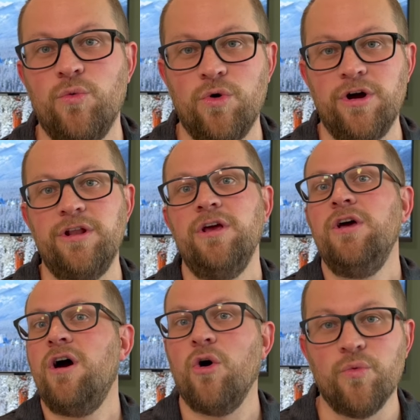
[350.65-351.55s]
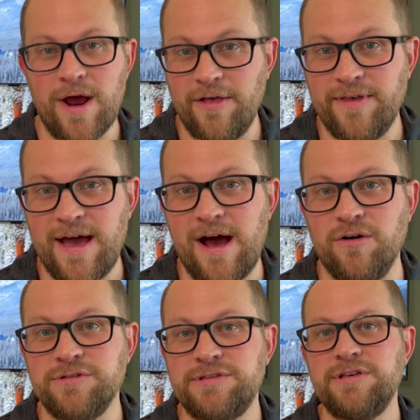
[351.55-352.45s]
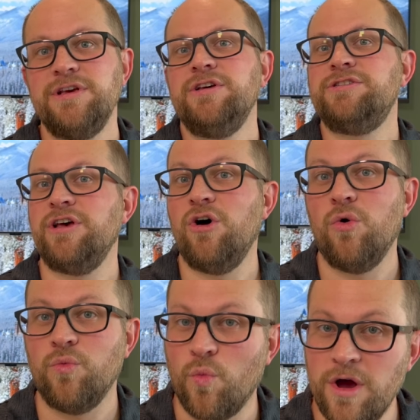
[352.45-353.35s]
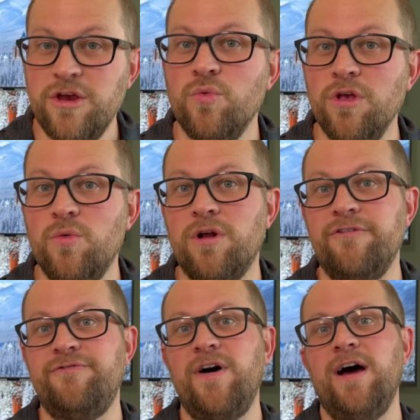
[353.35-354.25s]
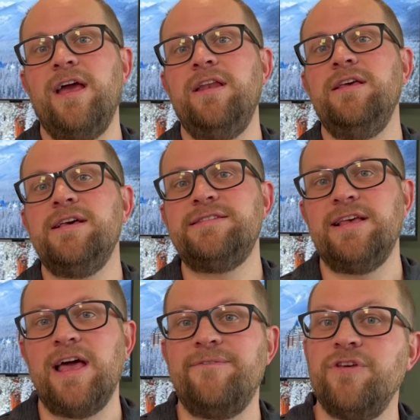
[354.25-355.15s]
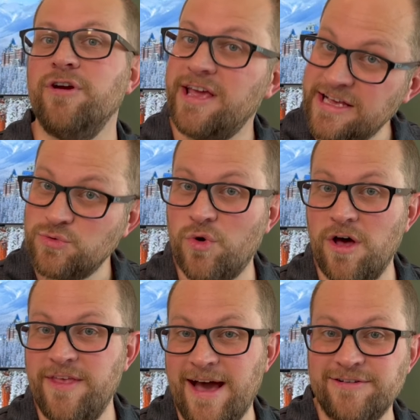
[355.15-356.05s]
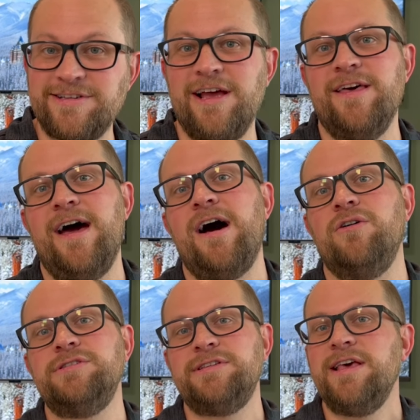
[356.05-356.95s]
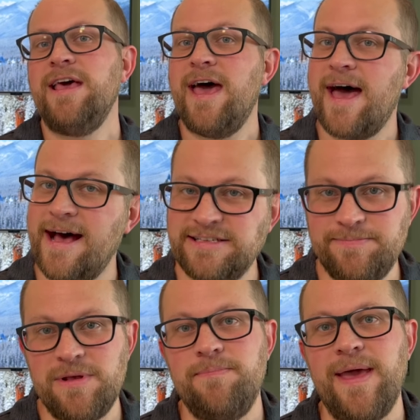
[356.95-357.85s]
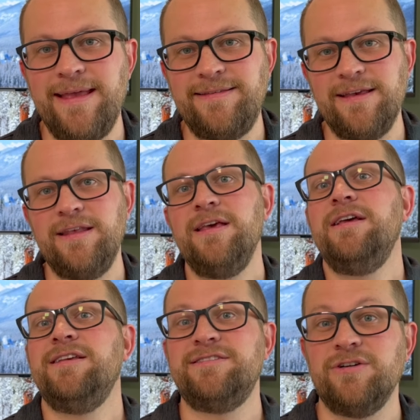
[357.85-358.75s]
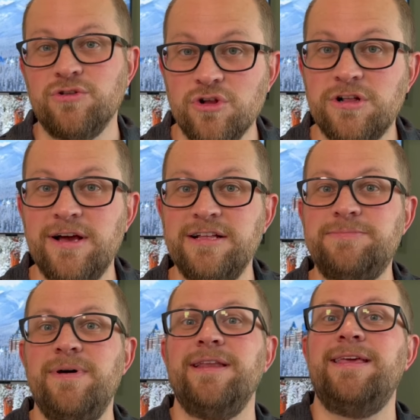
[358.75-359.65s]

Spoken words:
wood around the house. So what you really want to find is that if there is wood on the outside of the house, has it been painted? Does it look like it's been